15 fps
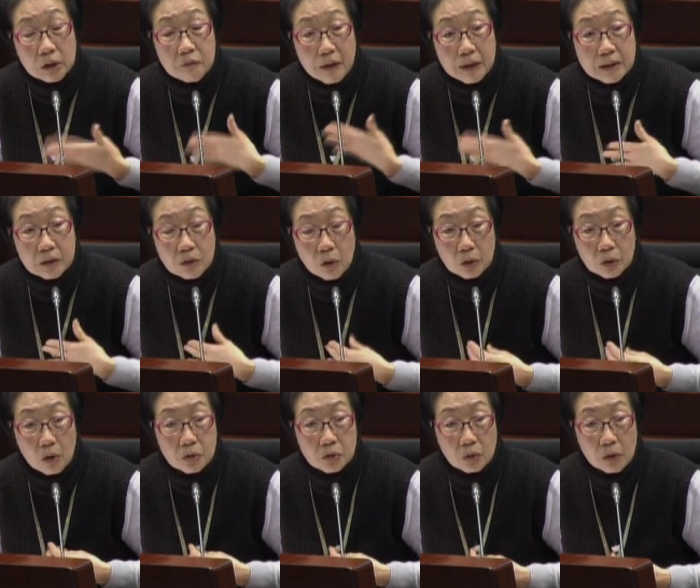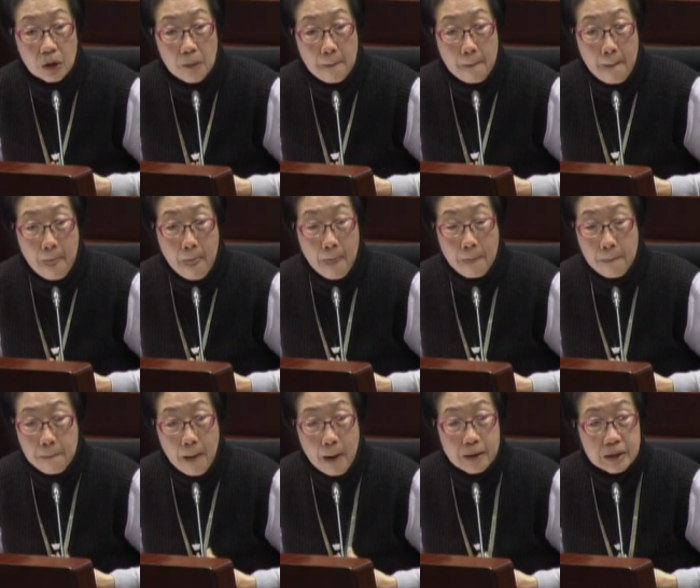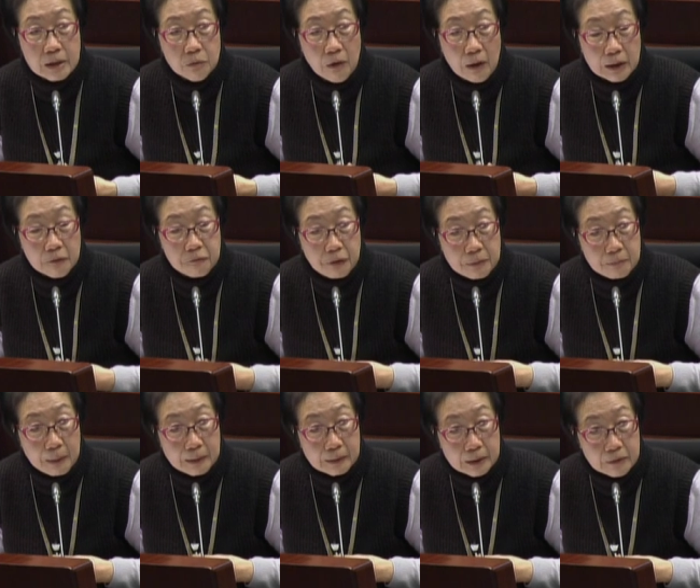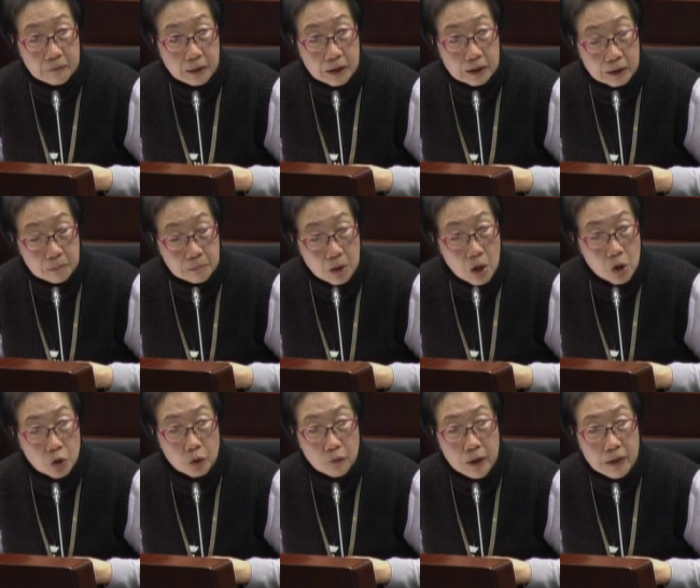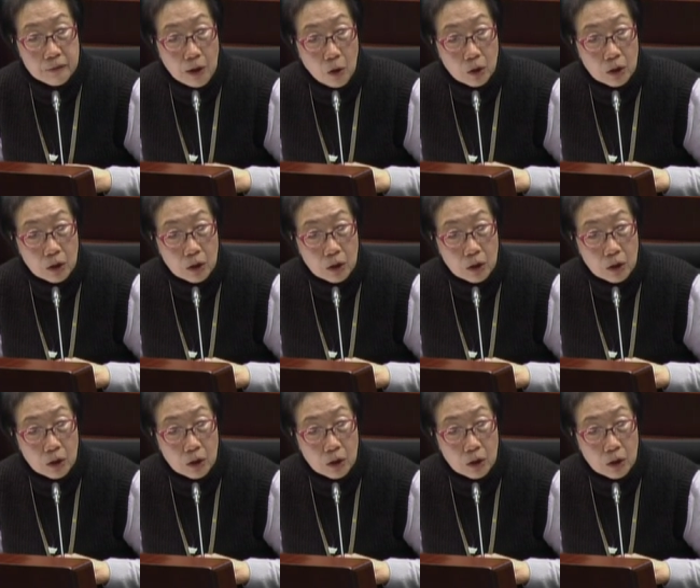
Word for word: I have been involved in this type of work for a very long time.